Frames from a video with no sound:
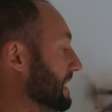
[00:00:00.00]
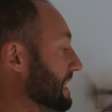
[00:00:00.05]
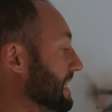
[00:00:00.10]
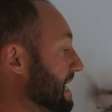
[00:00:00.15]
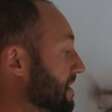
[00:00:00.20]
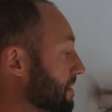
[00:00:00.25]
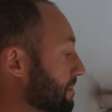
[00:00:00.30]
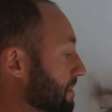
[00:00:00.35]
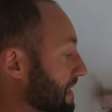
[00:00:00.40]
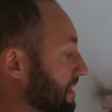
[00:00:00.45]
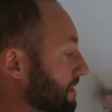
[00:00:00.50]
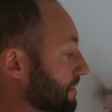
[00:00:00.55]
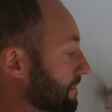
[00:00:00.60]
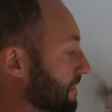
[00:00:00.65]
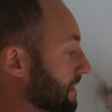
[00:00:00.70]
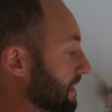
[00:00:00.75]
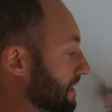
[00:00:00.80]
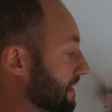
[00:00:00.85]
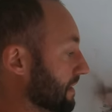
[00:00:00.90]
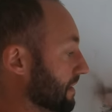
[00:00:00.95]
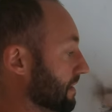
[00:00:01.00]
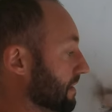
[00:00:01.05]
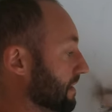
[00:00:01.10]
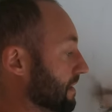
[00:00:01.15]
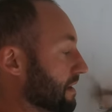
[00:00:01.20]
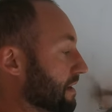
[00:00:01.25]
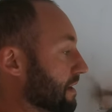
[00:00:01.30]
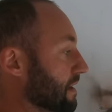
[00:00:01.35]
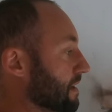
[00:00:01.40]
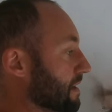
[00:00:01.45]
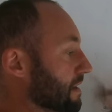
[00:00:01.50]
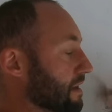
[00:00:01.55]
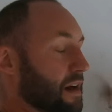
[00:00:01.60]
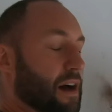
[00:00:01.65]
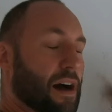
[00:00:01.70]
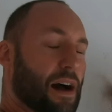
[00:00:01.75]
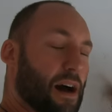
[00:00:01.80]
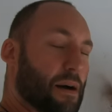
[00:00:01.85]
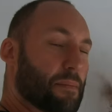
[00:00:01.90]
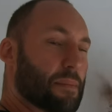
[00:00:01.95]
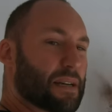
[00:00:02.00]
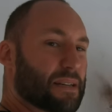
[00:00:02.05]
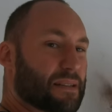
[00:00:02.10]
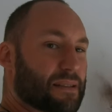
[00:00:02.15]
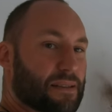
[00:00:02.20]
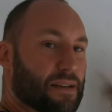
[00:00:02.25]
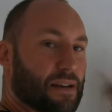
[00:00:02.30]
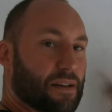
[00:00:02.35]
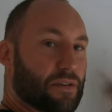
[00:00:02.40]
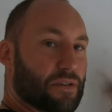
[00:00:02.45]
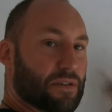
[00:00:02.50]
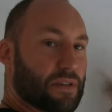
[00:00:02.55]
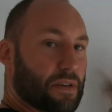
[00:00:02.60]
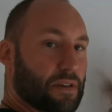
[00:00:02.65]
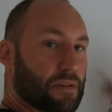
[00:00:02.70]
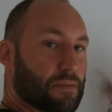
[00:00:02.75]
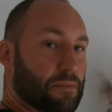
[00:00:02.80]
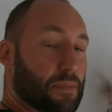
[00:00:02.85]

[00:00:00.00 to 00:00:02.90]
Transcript: And now I'm kind of thinking I might start using